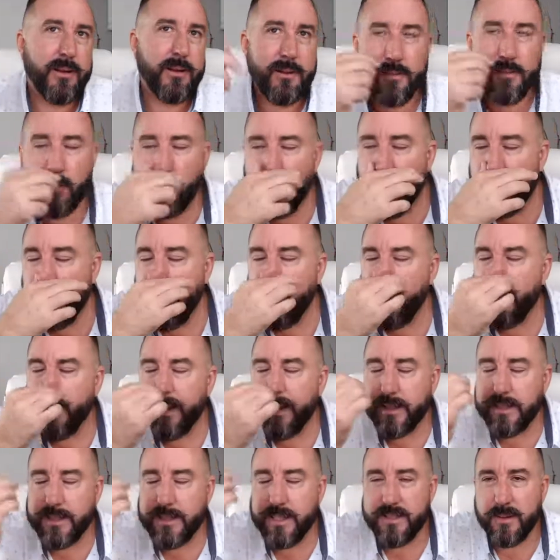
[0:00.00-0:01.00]
One of the
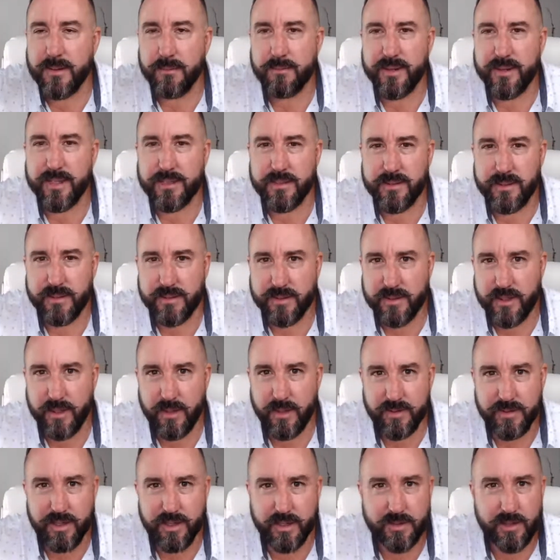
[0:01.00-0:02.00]
things as a business
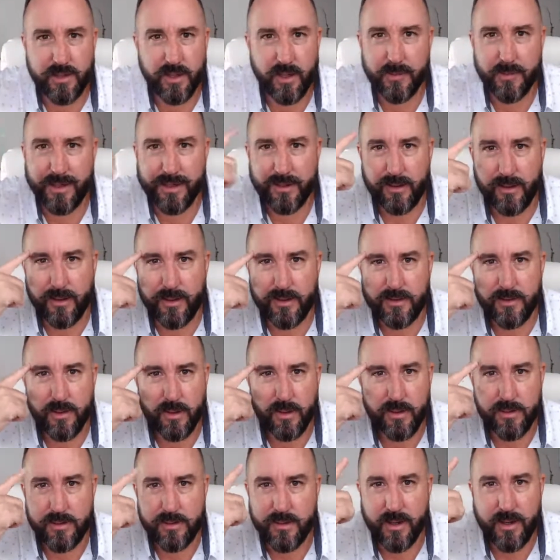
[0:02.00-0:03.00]
coach, I tell my clients all
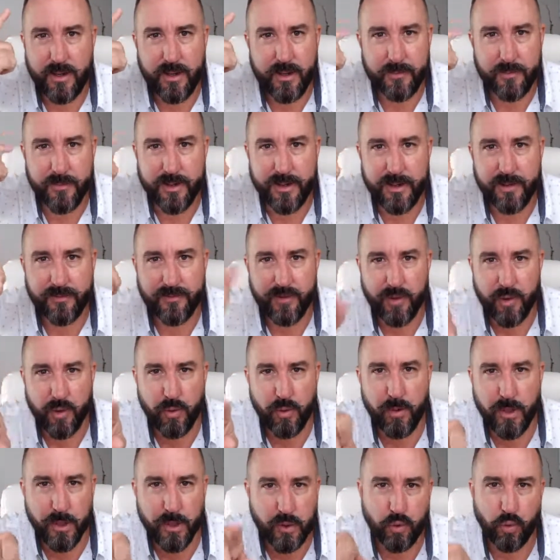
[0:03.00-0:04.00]
the time, if
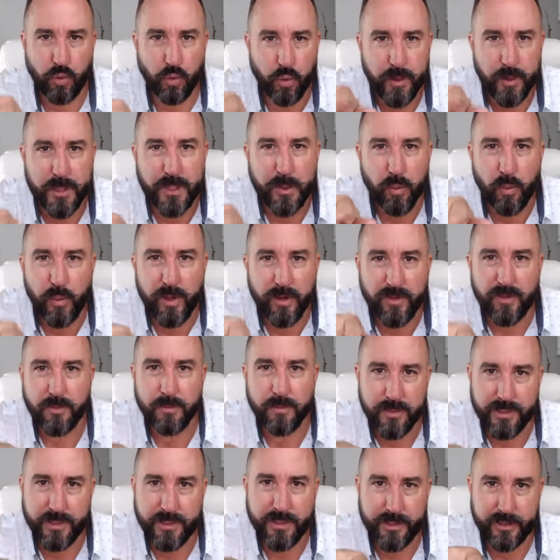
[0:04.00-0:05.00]
you agree with
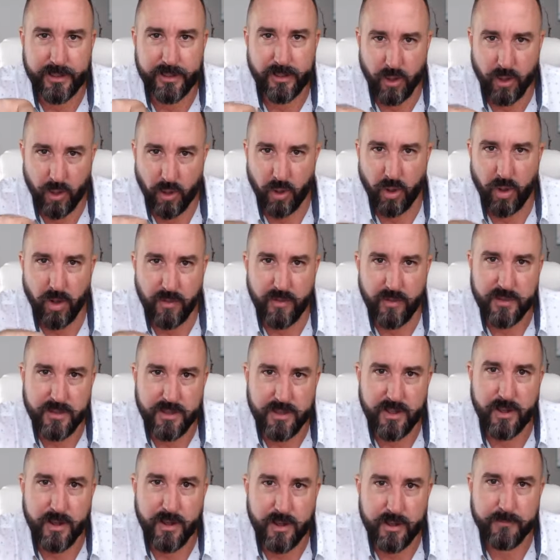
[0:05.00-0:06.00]
me all the
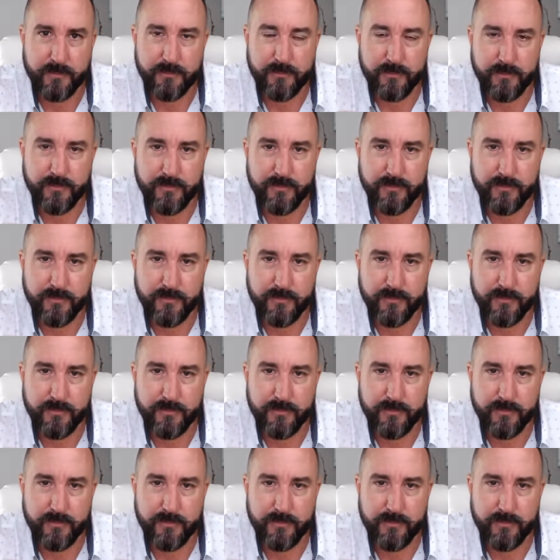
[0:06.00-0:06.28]
time,